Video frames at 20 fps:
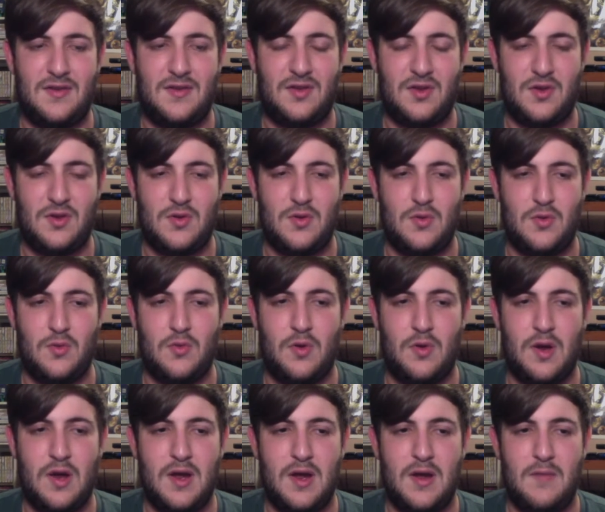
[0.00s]
to
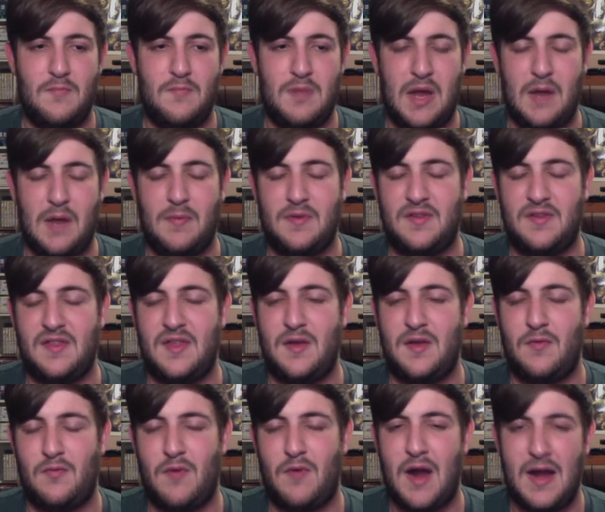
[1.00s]
be able to
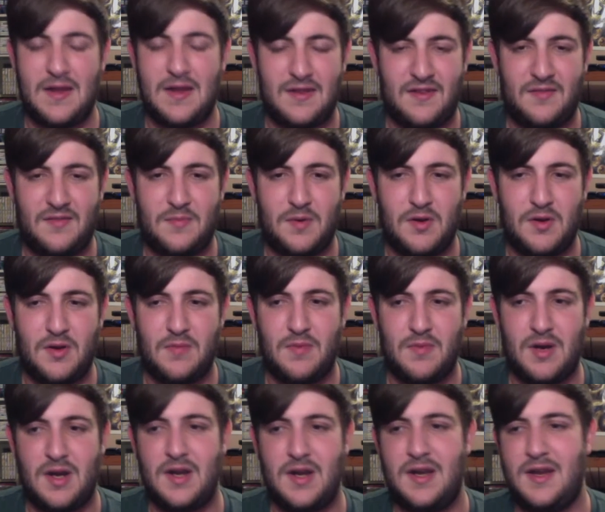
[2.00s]
then ride these
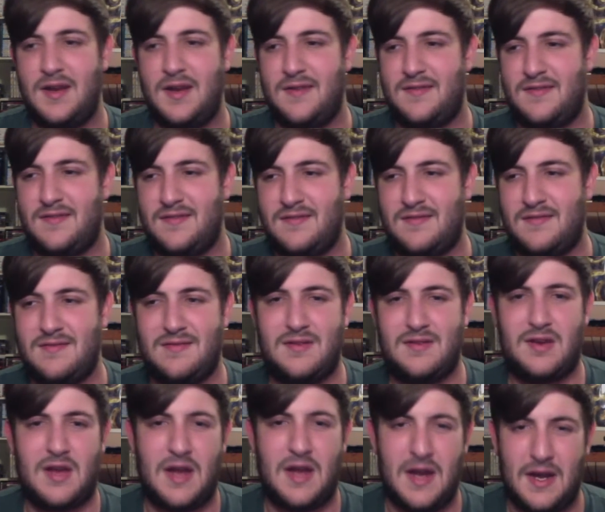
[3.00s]
Pokemon, it's
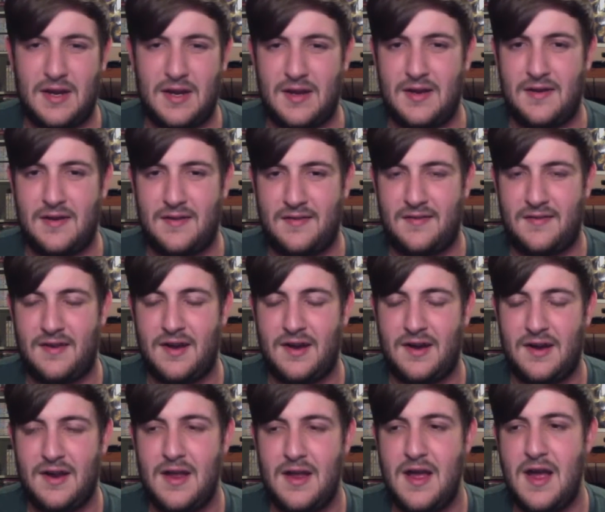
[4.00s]
kind of going to
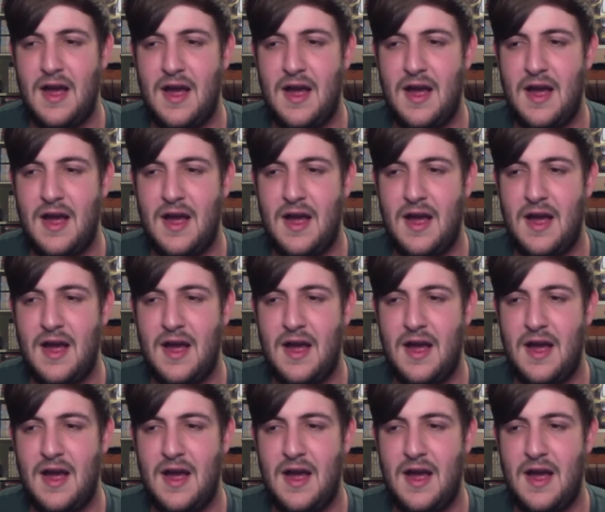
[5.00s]
suck.